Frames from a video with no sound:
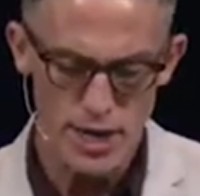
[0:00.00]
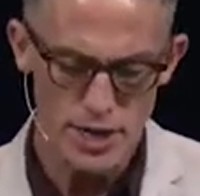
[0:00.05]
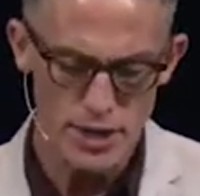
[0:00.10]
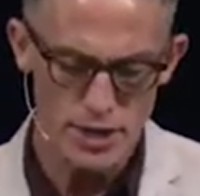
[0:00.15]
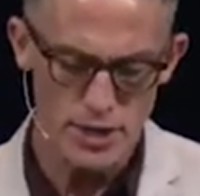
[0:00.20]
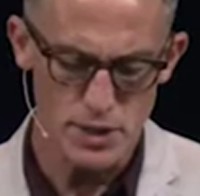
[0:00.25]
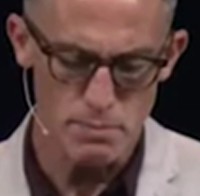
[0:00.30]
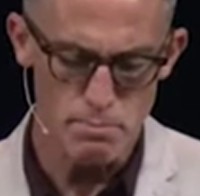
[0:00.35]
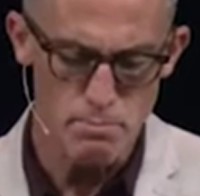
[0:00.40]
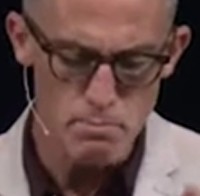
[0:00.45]

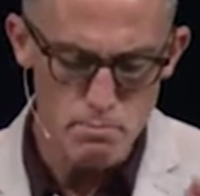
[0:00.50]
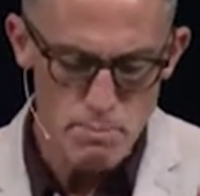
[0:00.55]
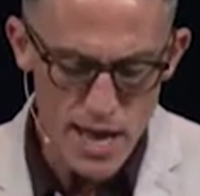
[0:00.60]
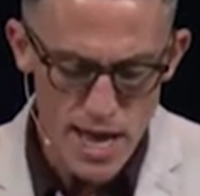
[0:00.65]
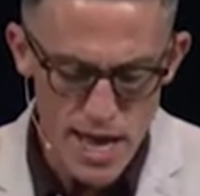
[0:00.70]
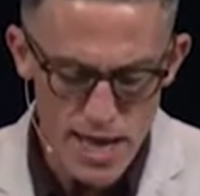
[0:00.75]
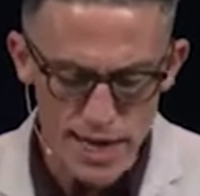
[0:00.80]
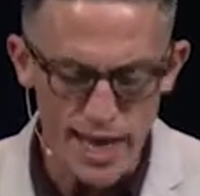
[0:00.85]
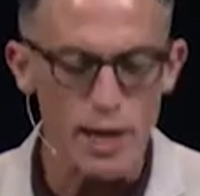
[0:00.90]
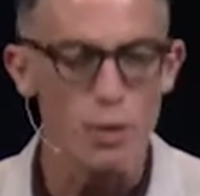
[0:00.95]
some
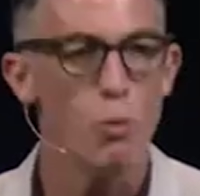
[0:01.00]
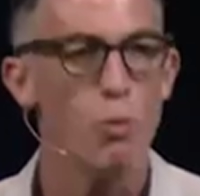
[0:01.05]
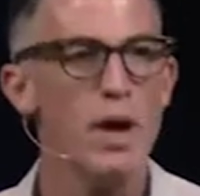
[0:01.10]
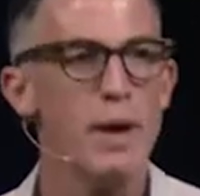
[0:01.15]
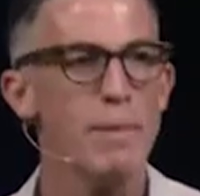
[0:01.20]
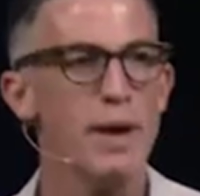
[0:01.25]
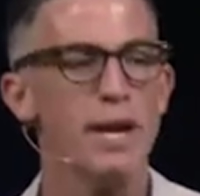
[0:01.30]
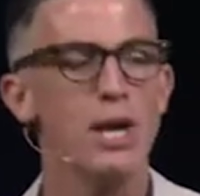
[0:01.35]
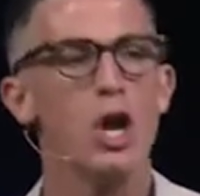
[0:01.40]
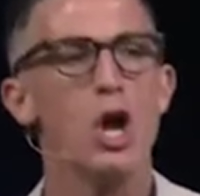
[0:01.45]
men and
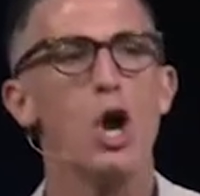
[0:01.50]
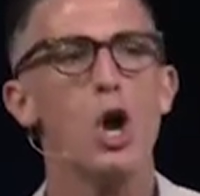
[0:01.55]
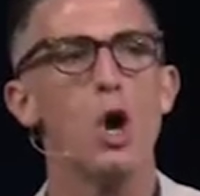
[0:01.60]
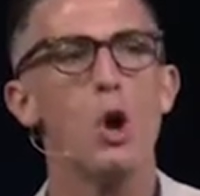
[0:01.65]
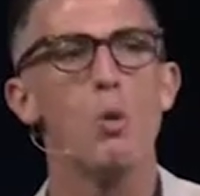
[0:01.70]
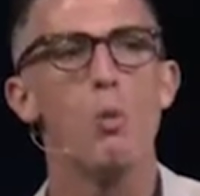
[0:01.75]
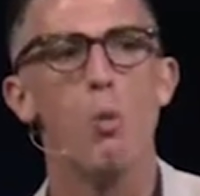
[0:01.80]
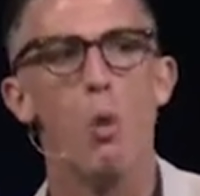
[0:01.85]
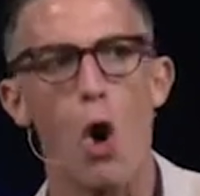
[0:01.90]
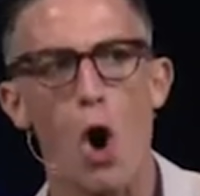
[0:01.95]
women
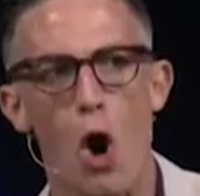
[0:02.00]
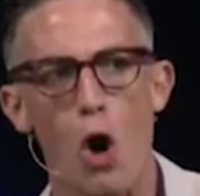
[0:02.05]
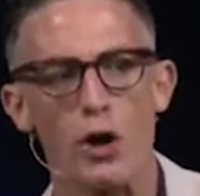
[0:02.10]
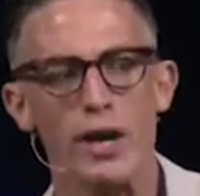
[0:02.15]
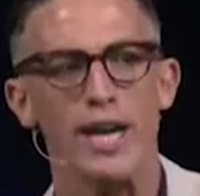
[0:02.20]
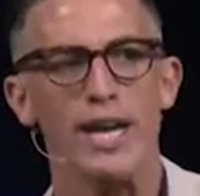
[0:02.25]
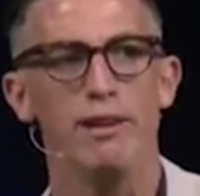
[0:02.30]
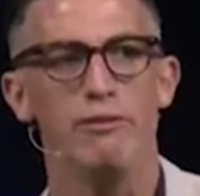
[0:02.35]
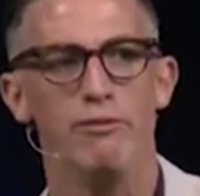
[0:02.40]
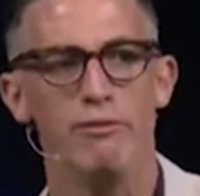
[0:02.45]
who
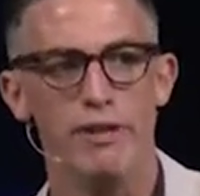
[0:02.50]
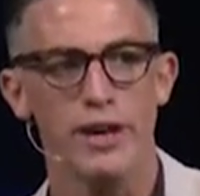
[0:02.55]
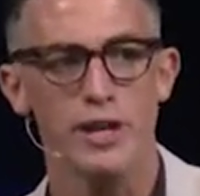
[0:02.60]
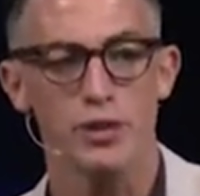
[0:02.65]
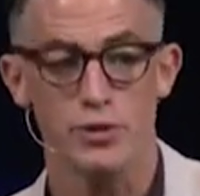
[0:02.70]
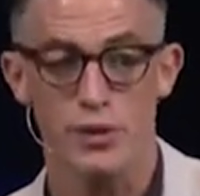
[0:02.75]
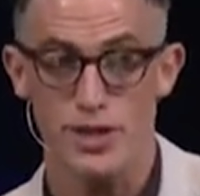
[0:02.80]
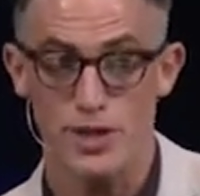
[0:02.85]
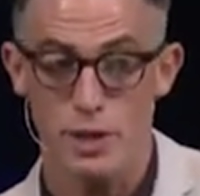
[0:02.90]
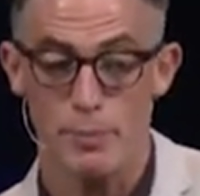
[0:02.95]
walk in
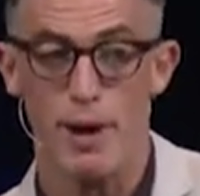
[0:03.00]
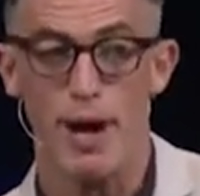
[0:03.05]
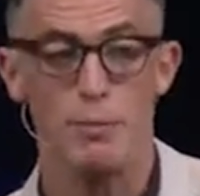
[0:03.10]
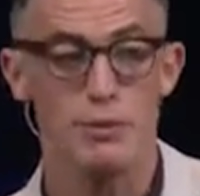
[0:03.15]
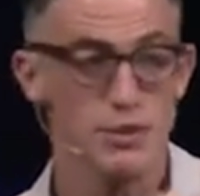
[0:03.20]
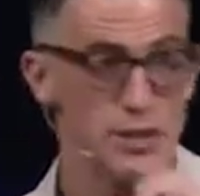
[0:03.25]
victories. The Bible